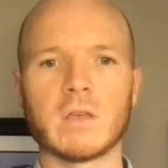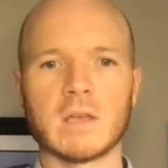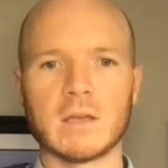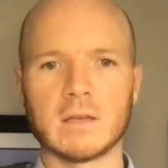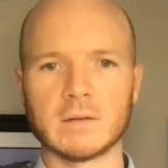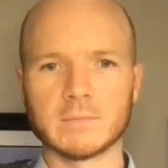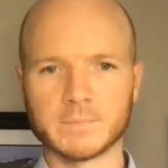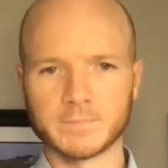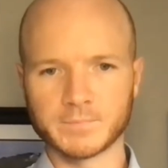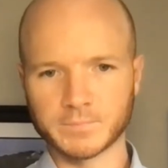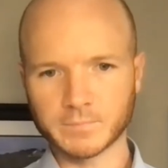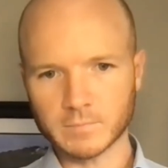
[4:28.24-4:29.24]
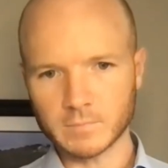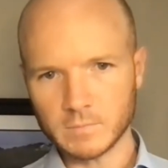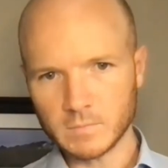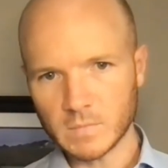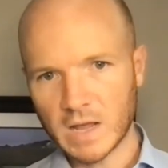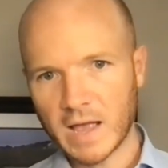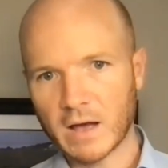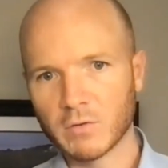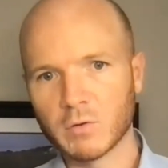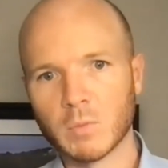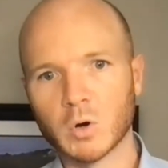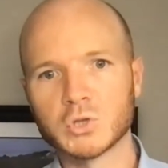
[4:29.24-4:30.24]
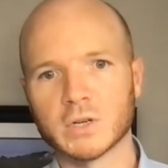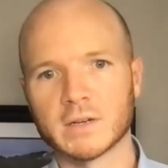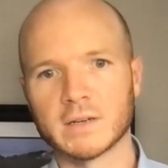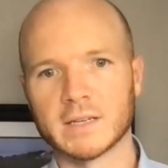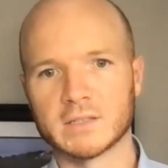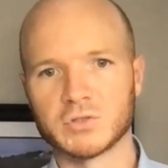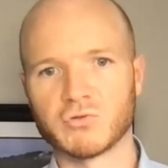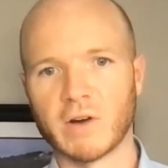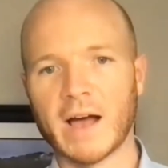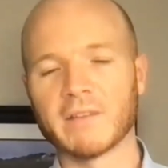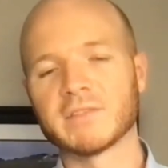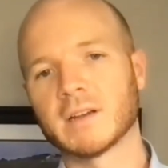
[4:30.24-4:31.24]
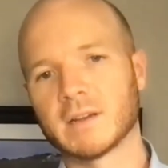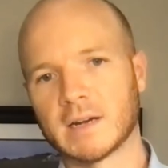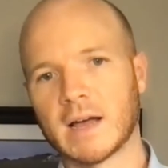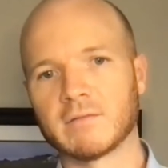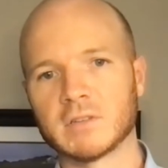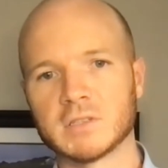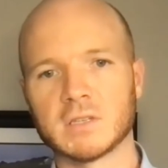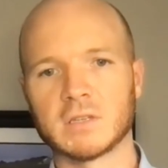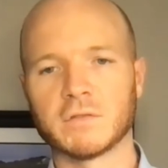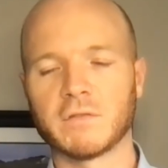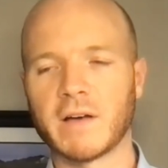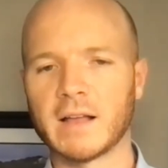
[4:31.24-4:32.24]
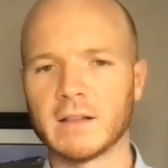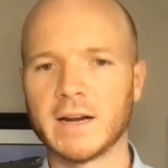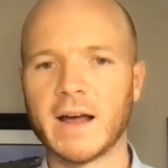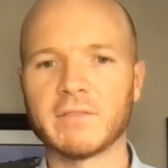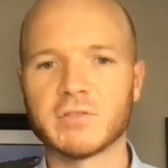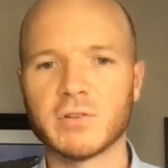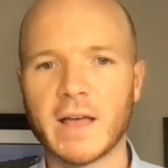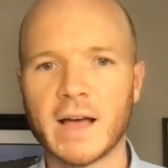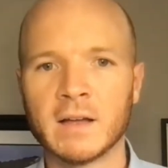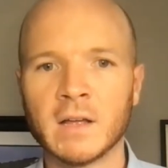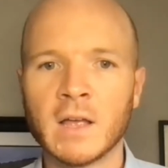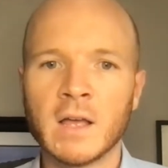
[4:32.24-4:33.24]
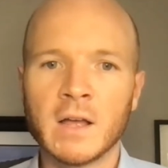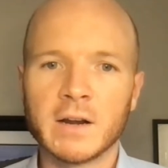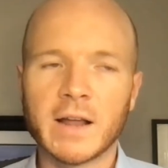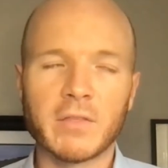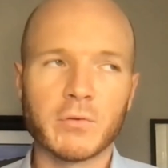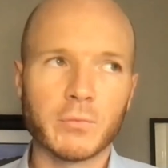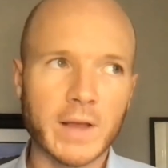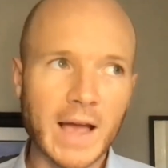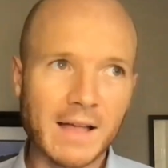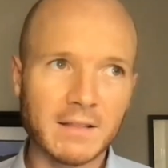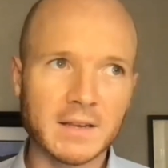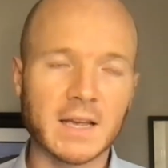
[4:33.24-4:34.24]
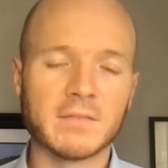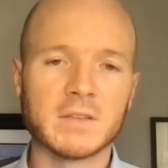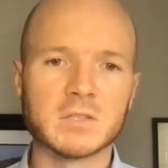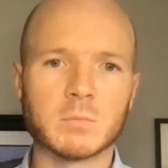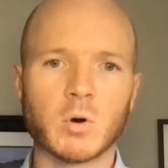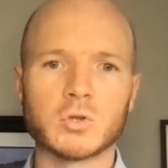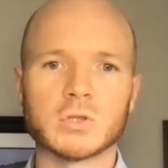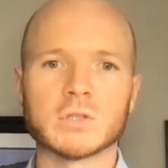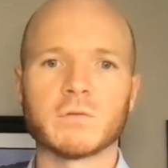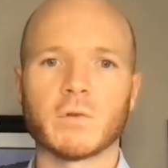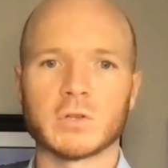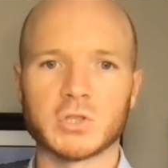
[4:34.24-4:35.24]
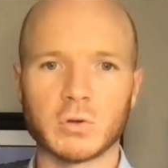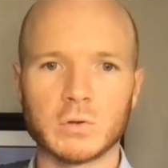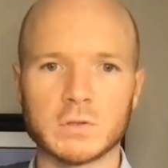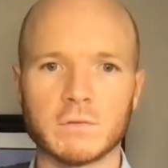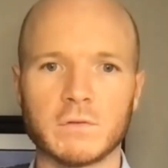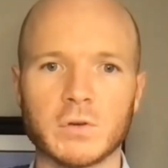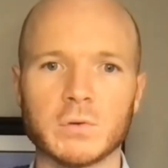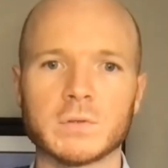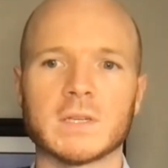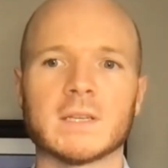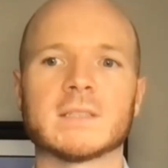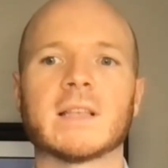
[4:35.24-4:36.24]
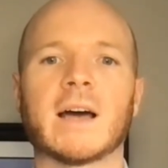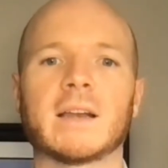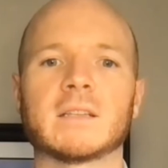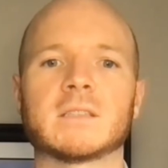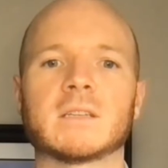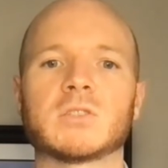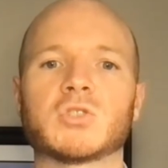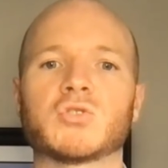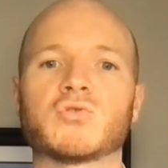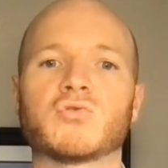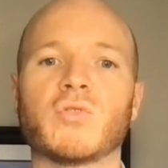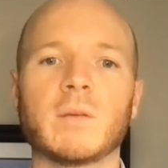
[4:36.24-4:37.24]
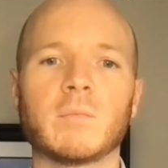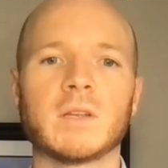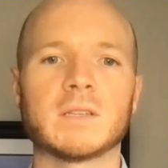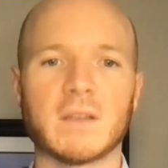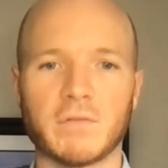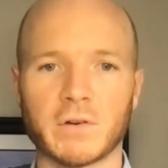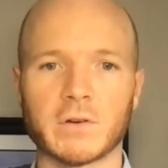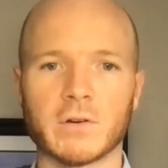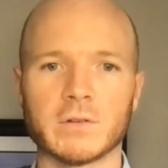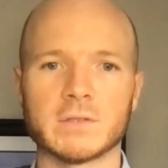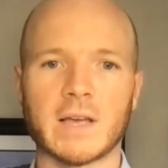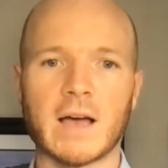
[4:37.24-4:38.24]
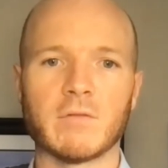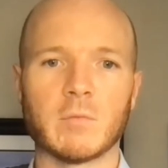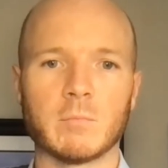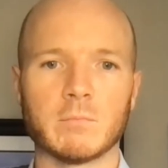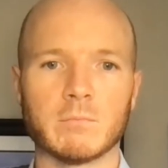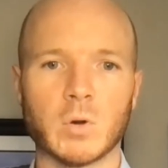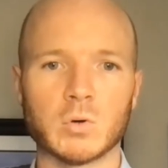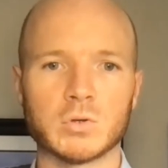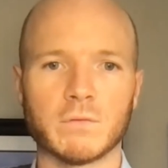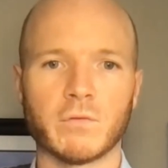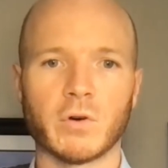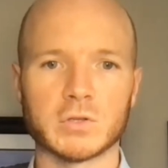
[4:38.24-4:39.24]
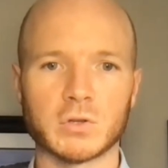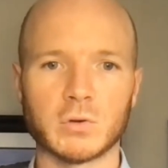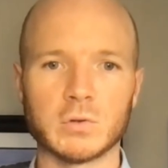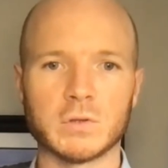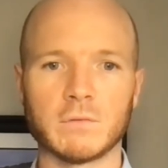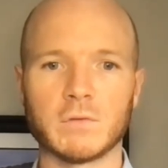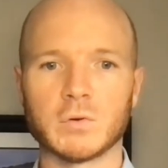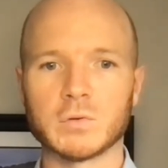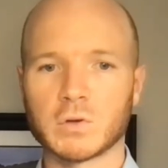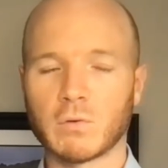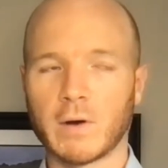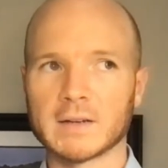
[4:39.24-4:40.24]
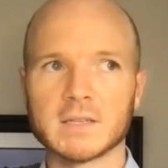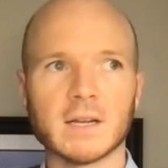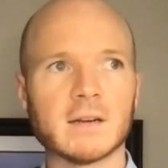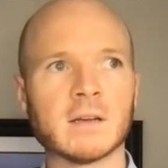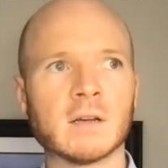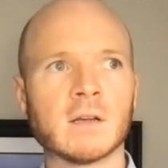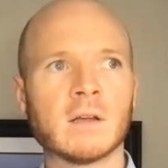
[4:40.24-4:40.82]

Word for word: the how the motion is drafted and obviously you file it after that. Now the reality on these motions for exclusive use is that it's extremely difficult to have a motion for exclusive use granted.